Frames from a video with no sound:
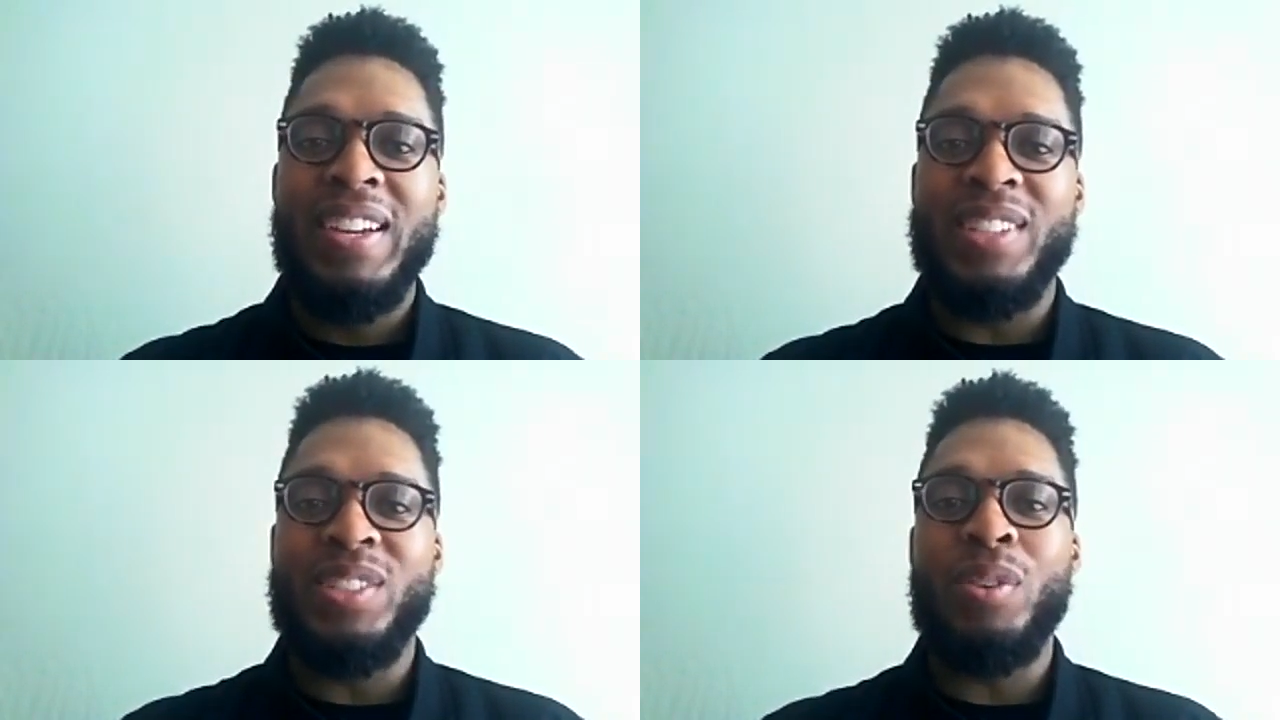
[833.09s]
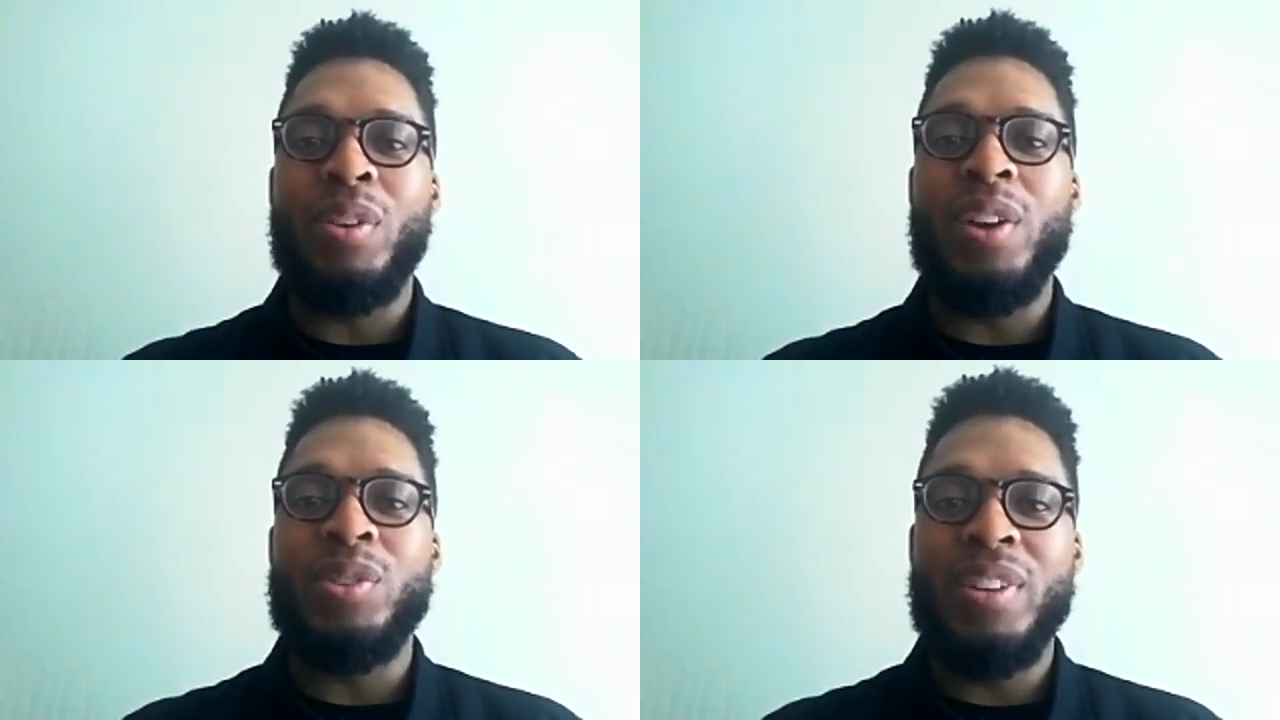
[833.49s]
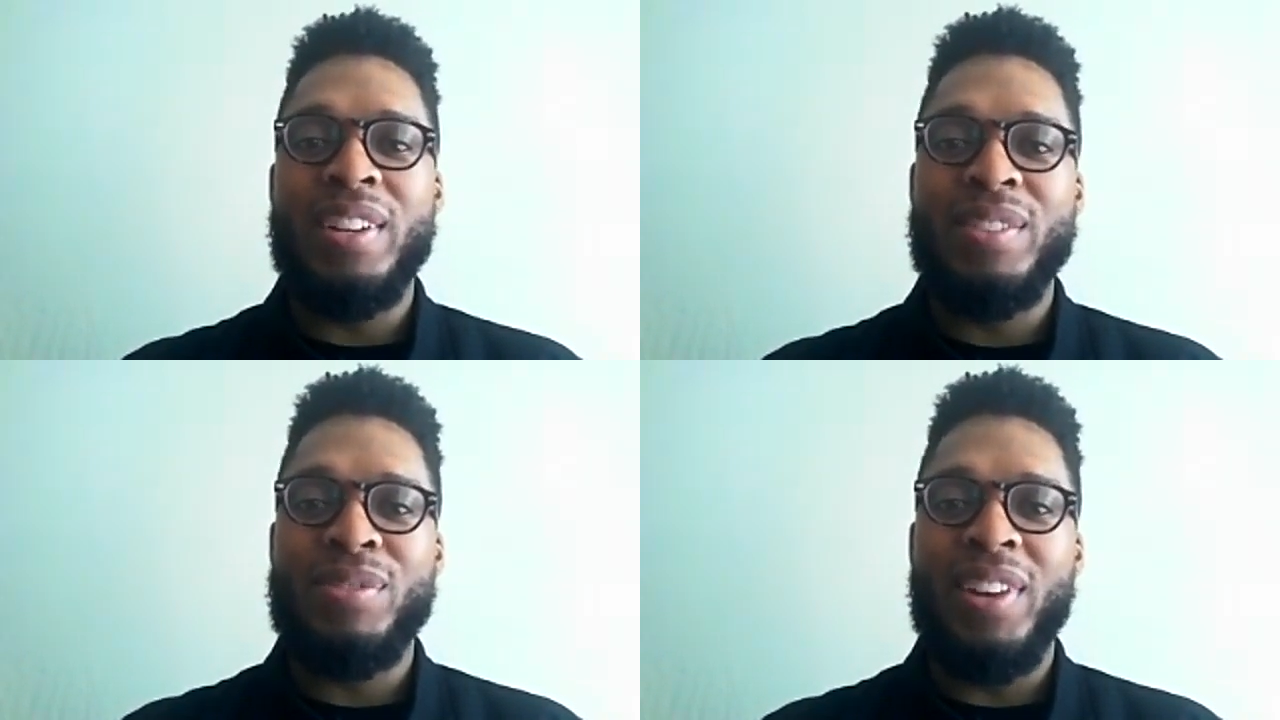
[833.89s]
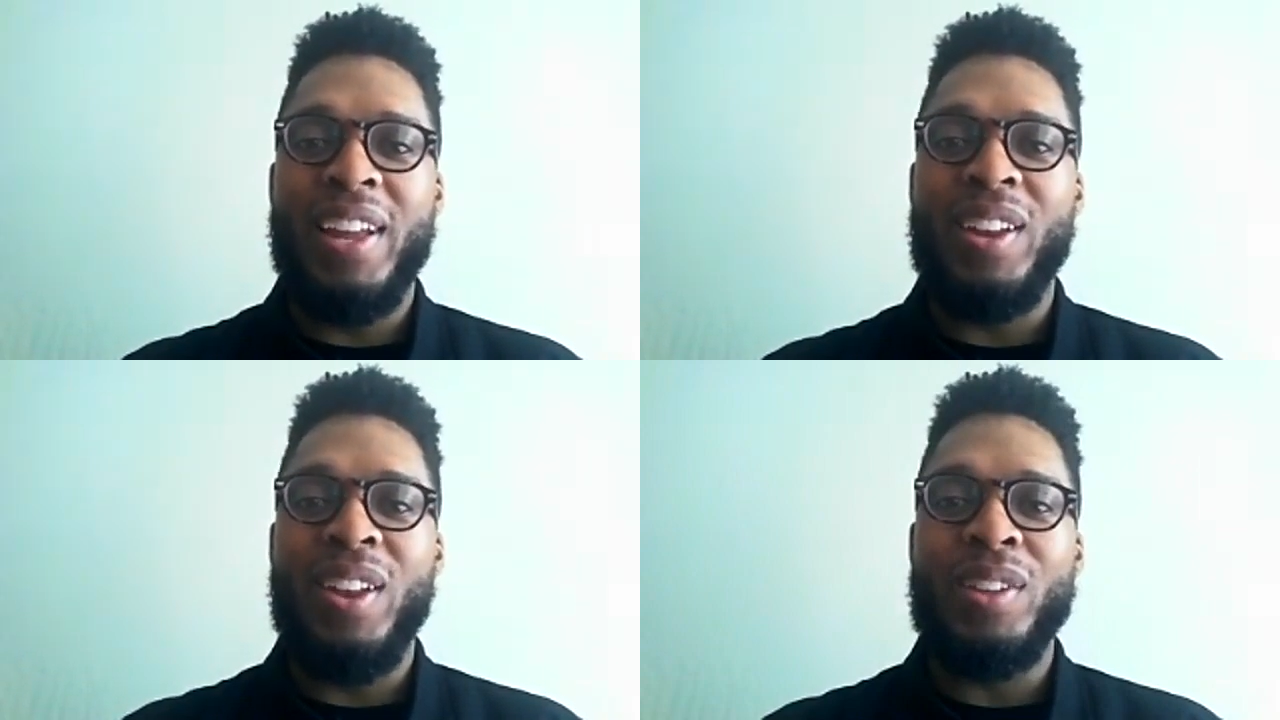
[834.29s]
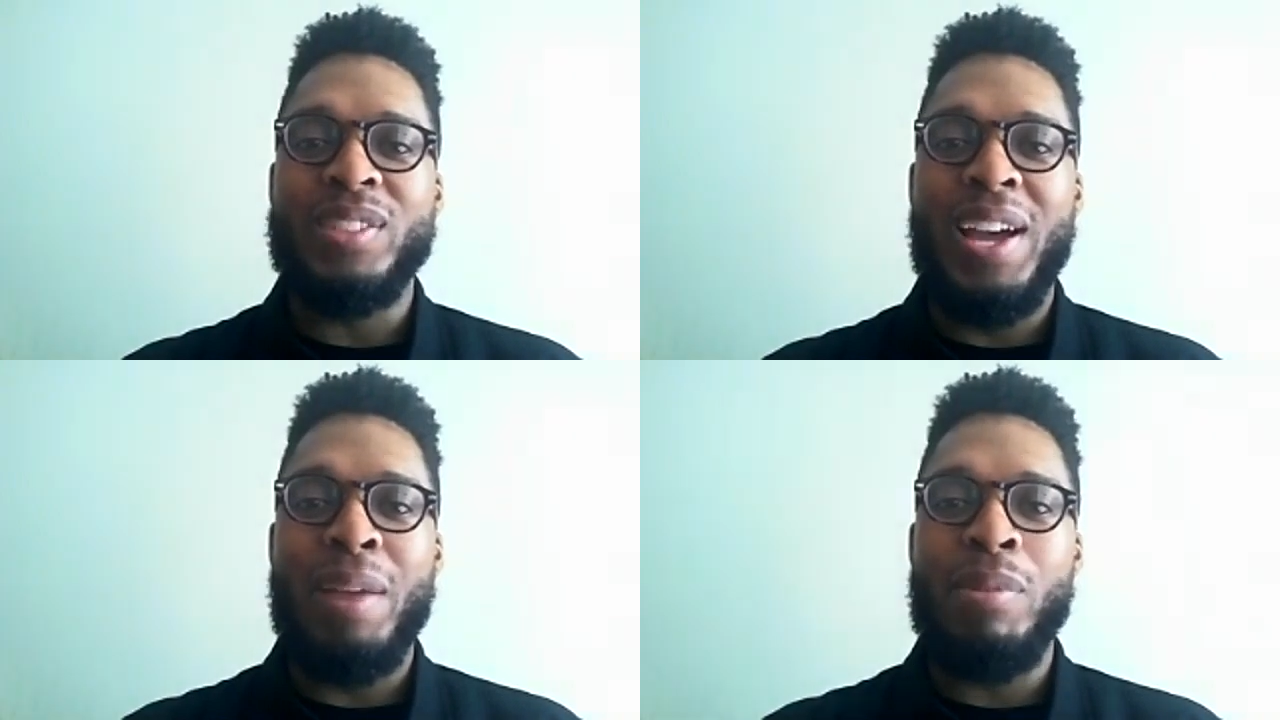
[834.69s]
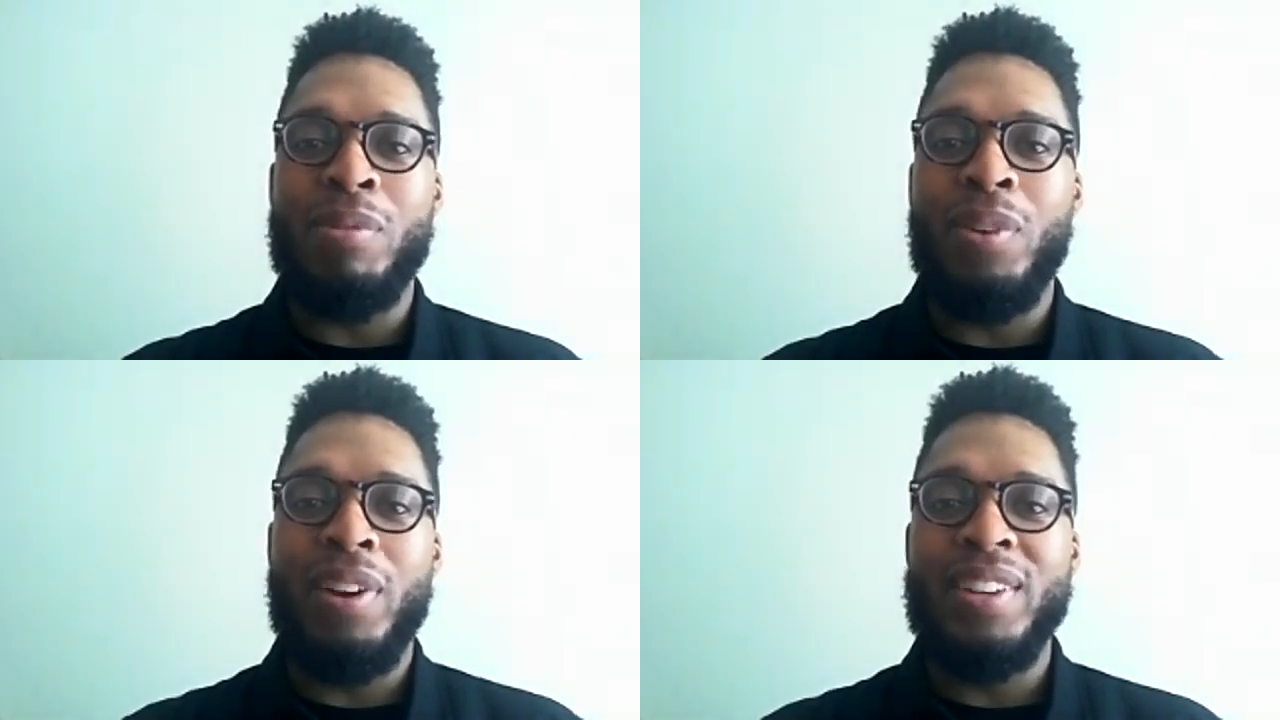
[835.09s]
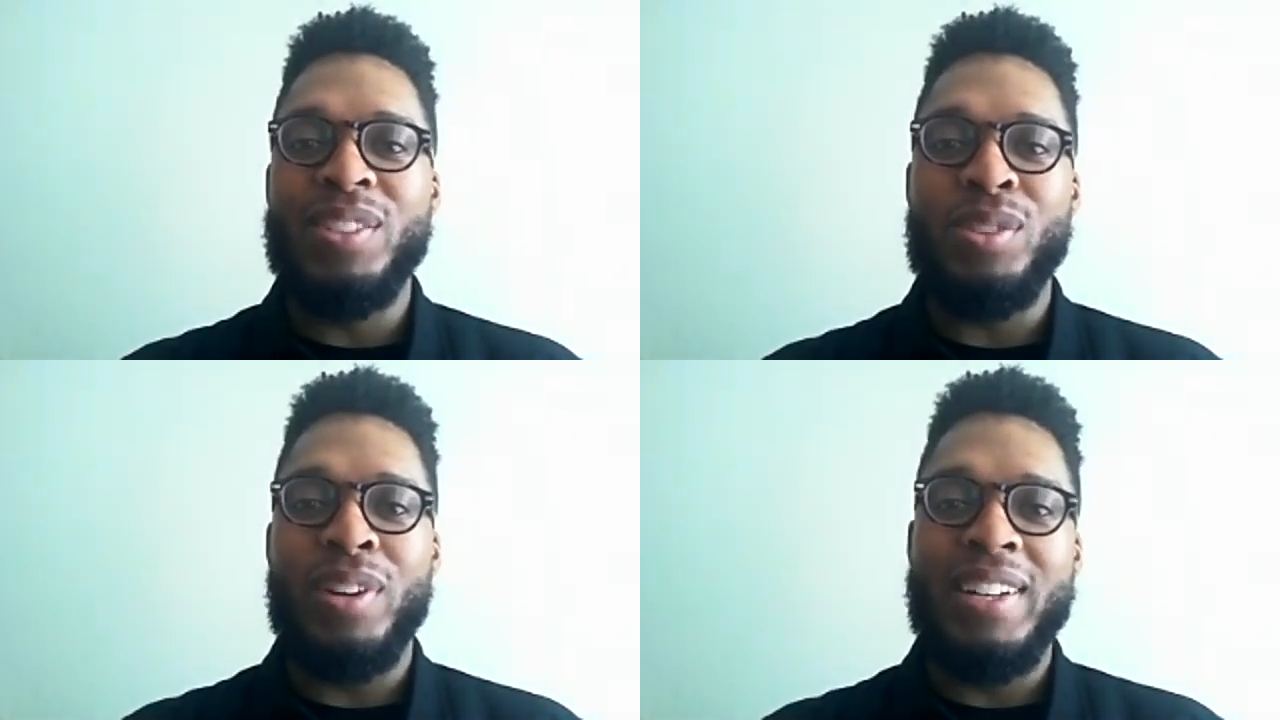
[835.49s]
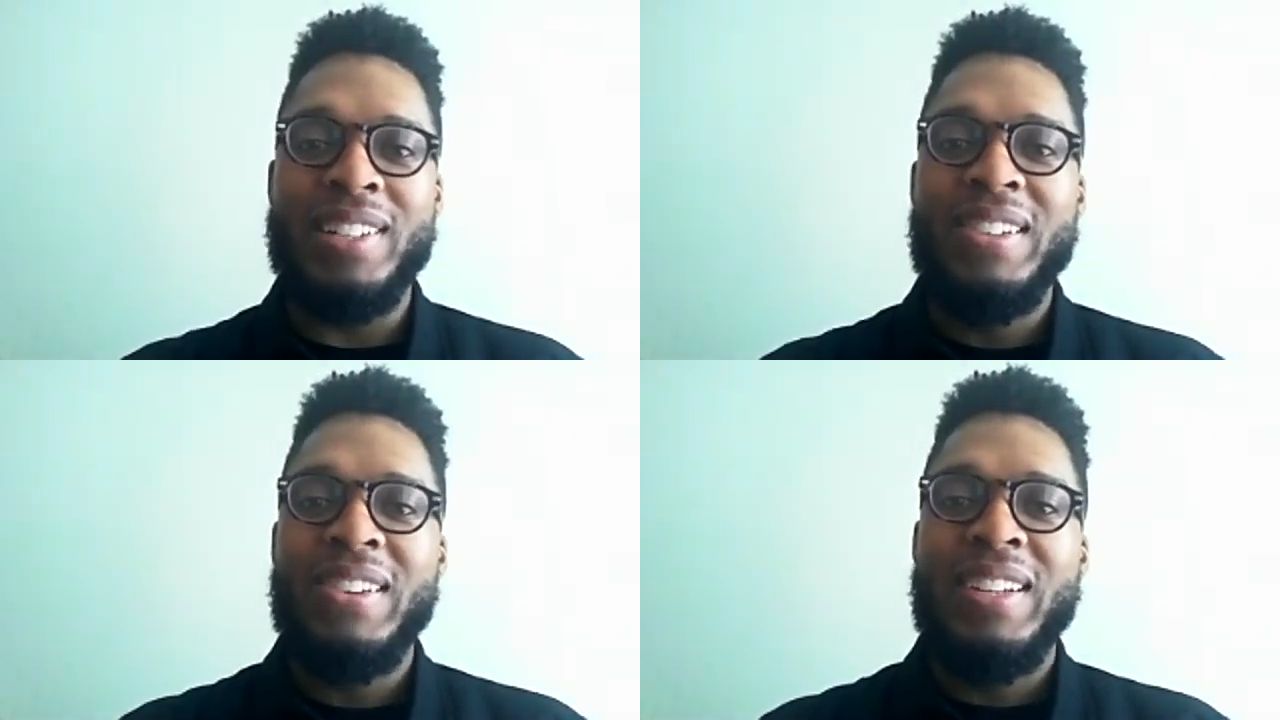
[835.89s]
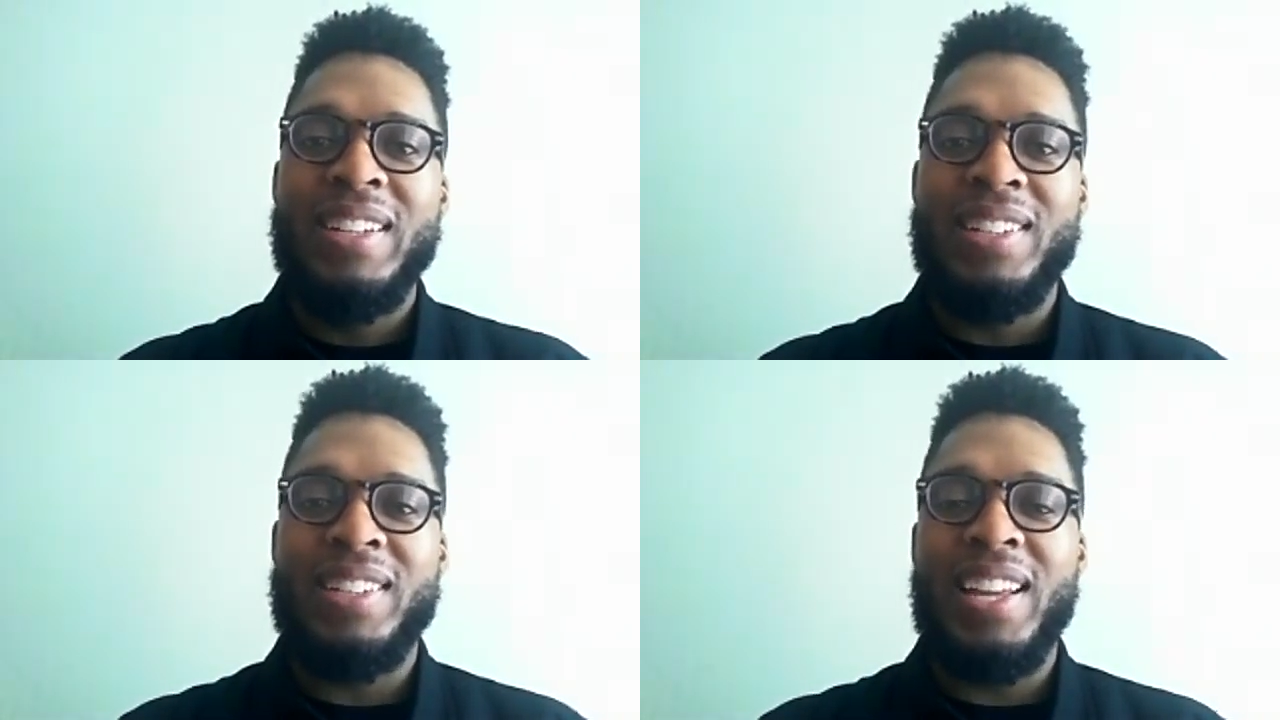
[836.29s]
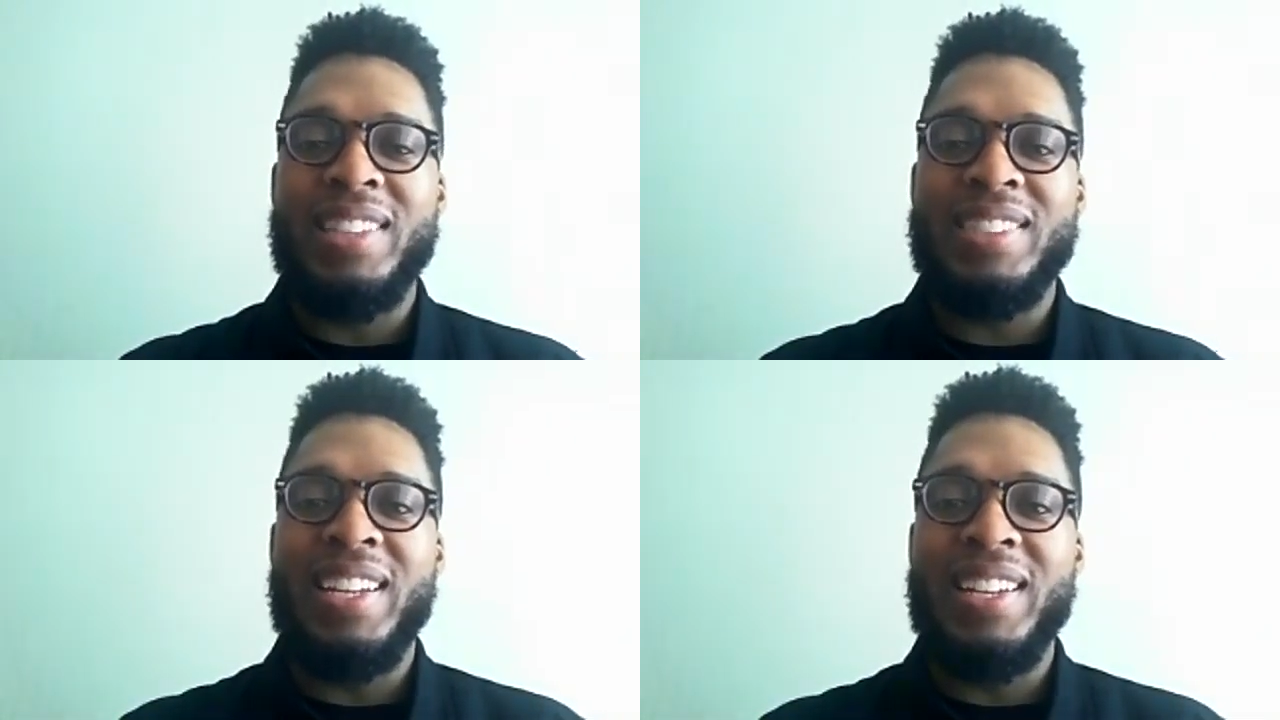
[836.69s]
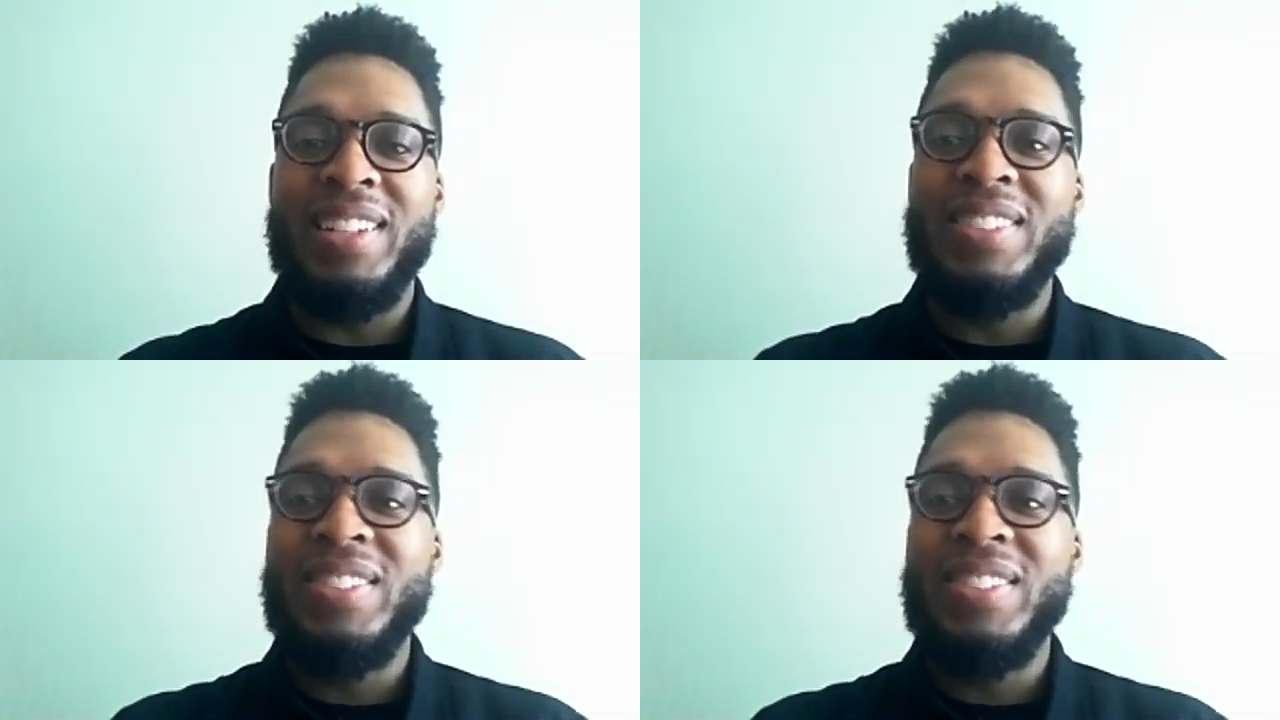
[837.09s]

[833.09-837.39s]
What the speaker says: its own country for like a long time before it joined the Tanzanian